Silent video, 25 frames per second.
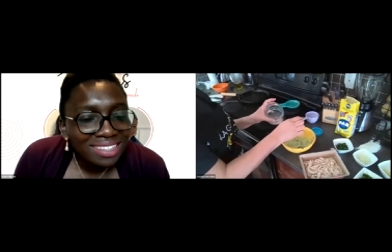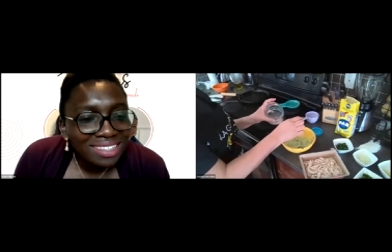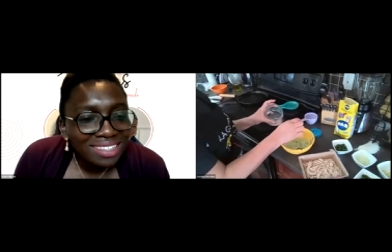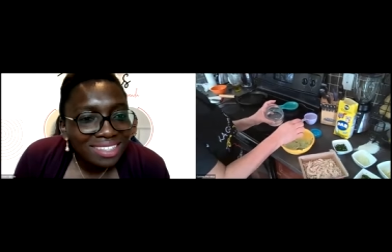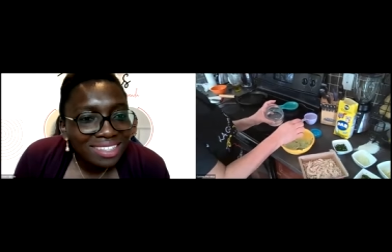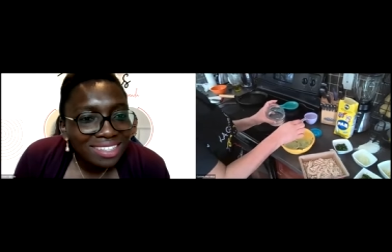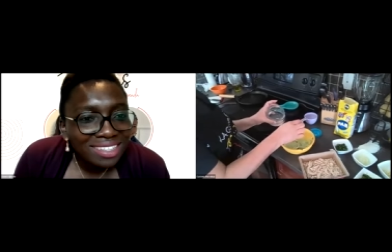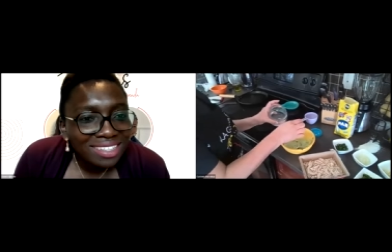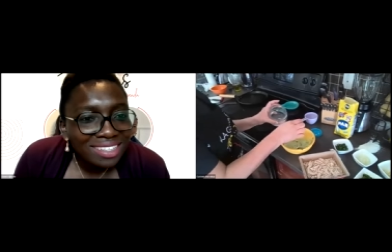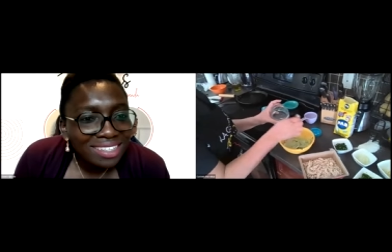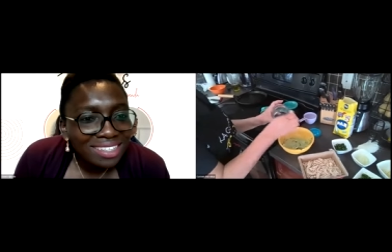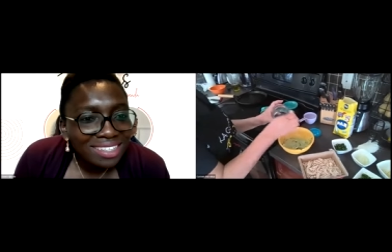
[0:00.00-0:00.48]

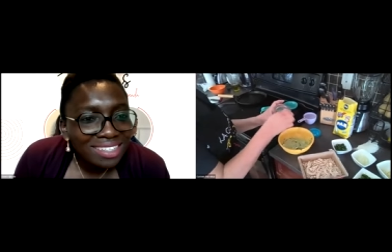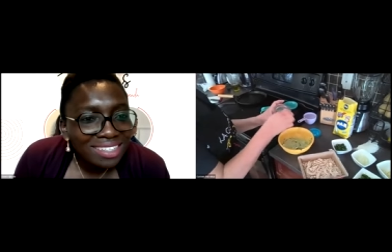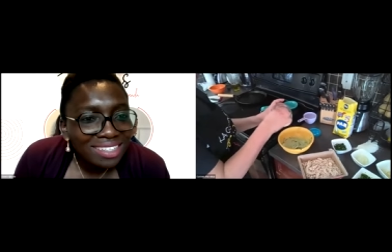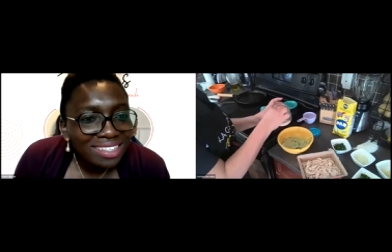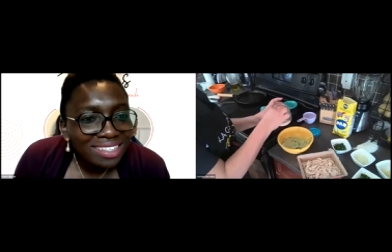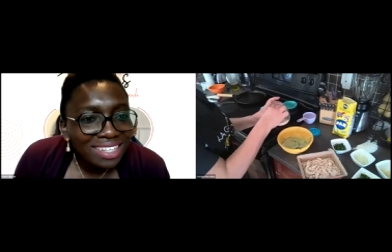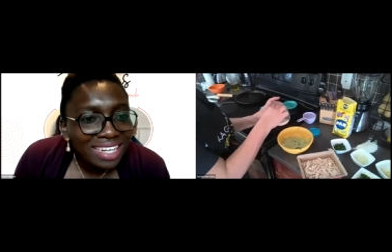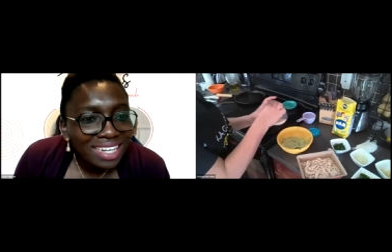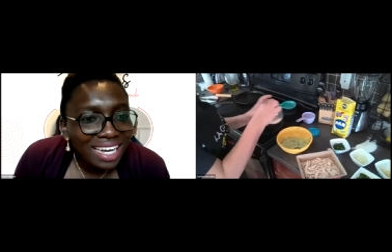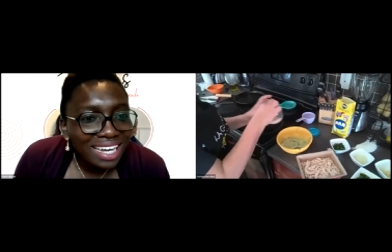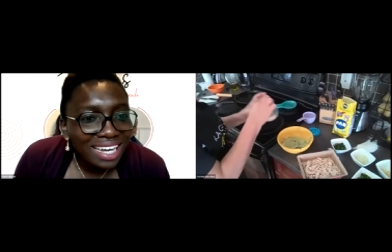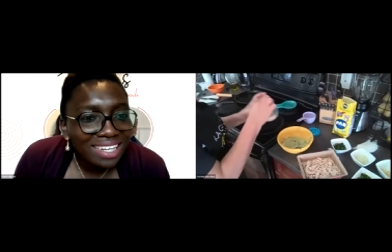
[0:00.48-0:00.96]
salt.
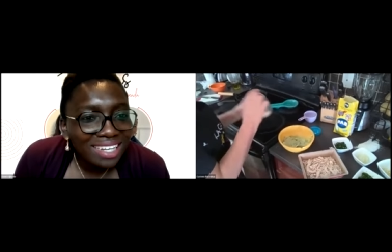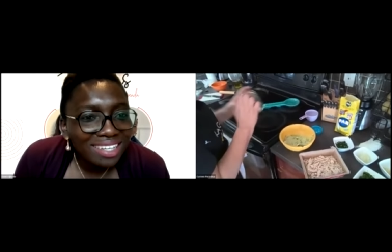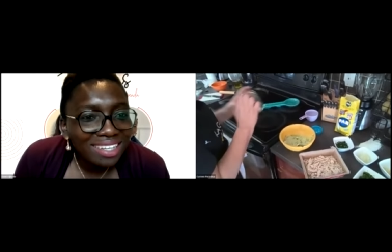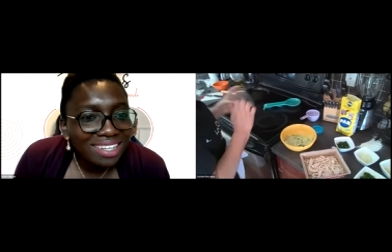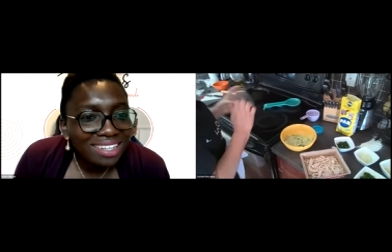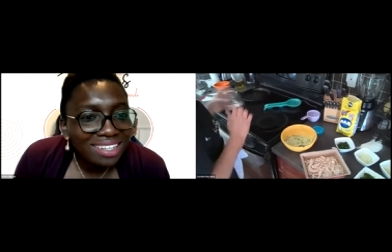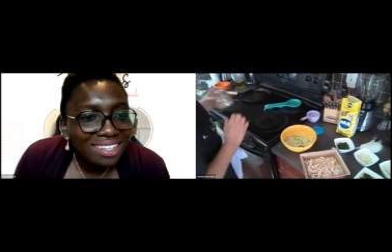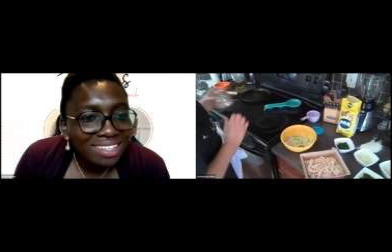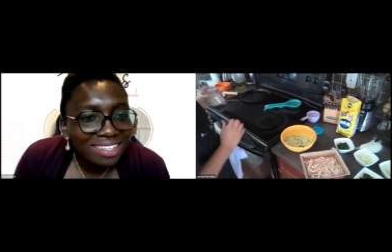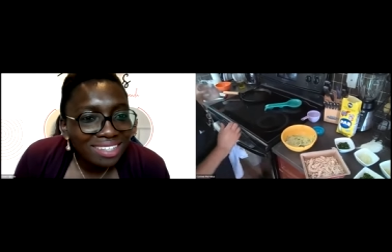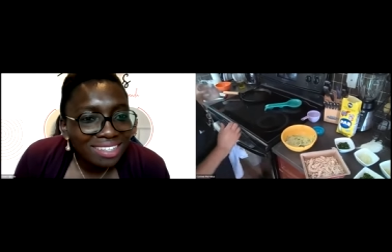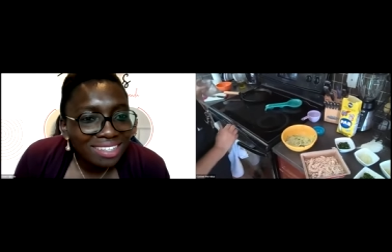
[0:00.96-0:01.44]

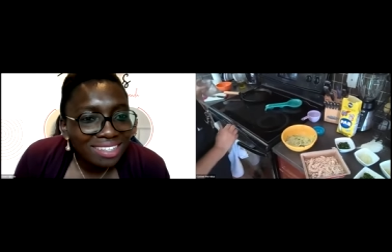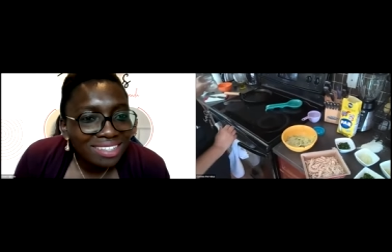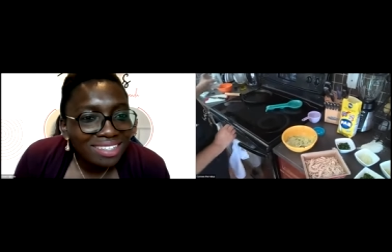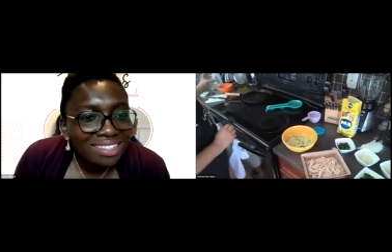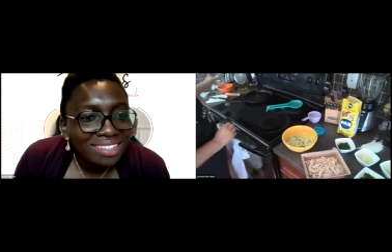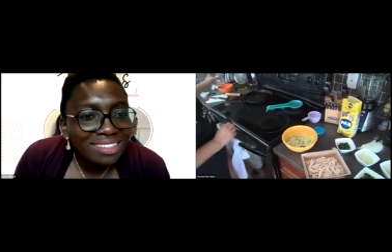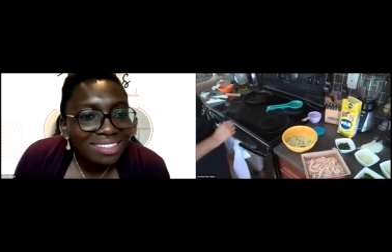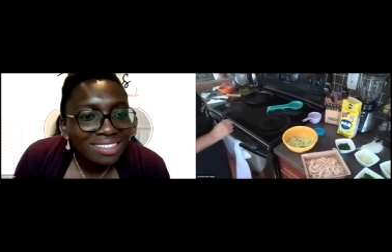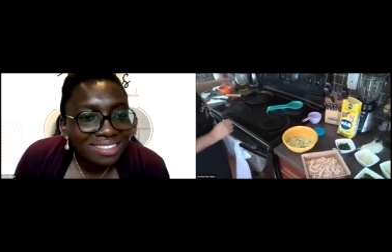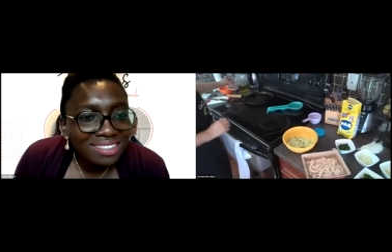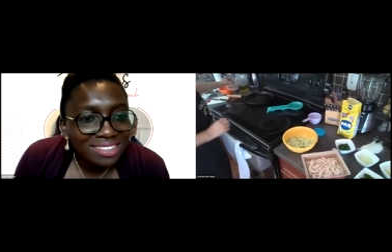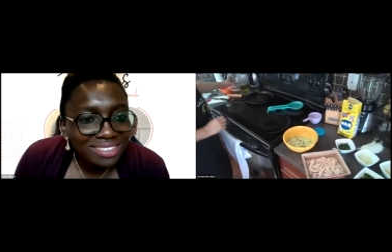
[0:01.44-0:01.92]
Salt.
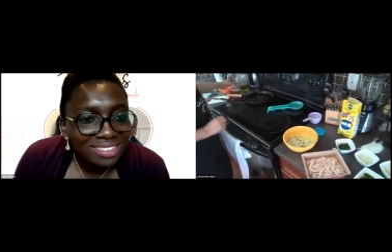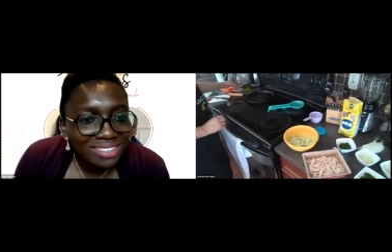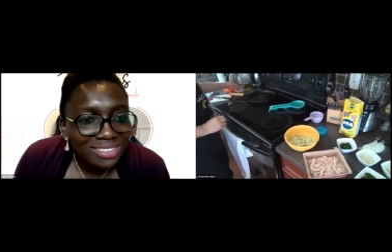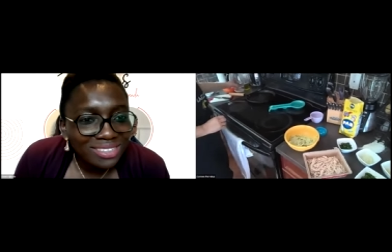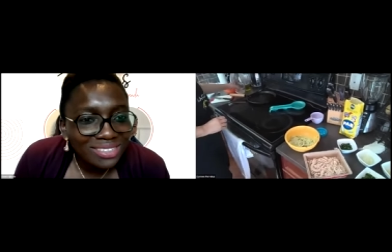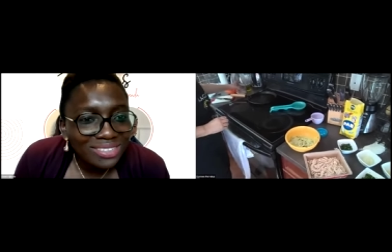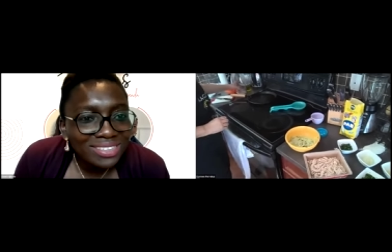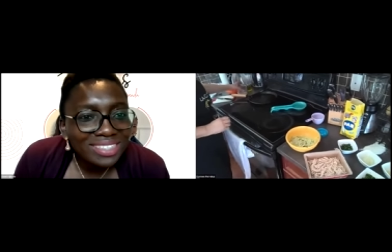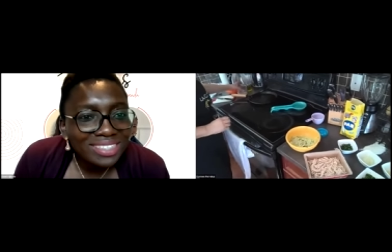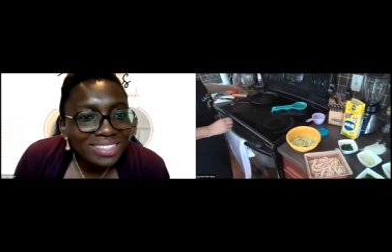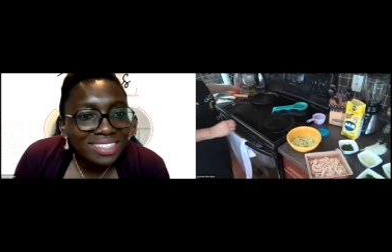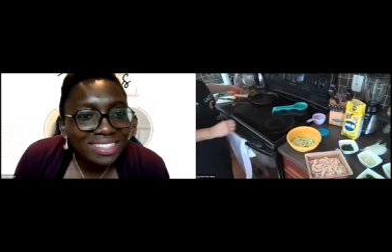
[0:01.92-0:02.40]

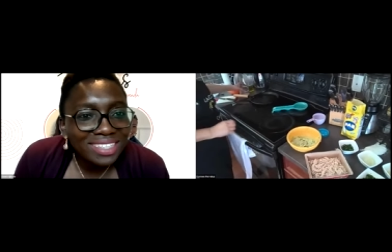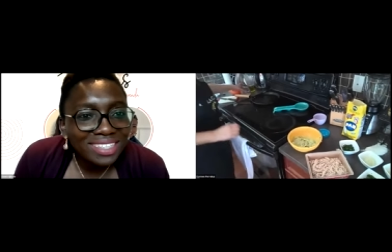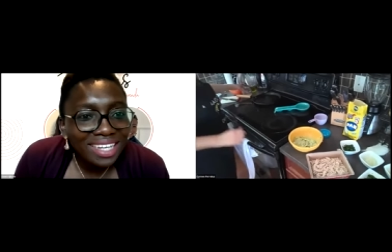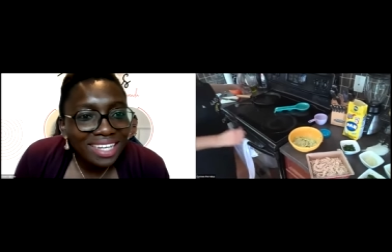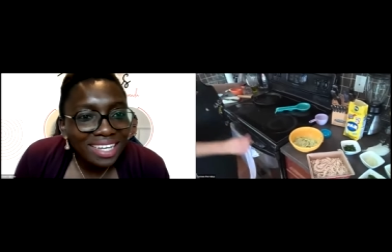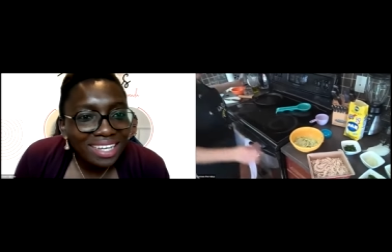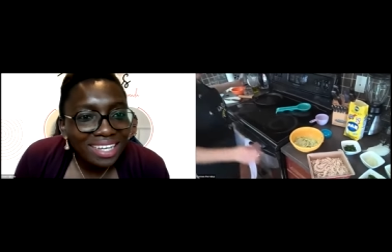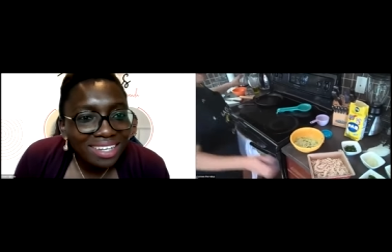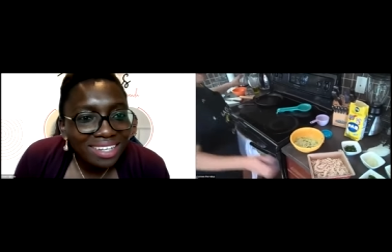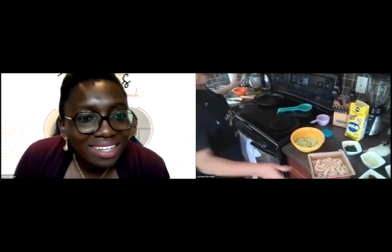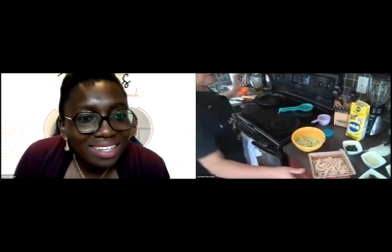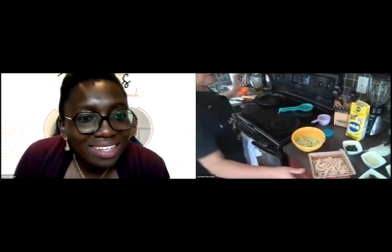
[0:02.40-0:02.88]
Salt.
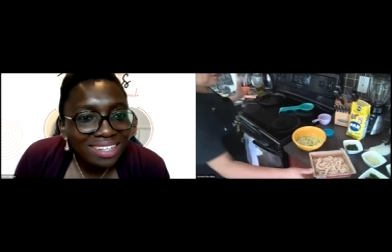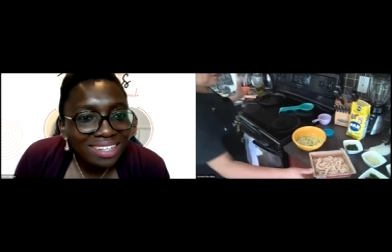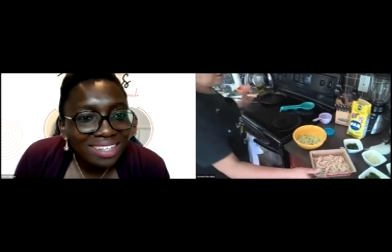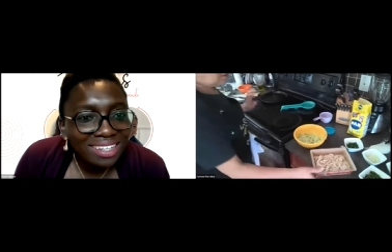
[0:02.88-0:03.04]
Okay.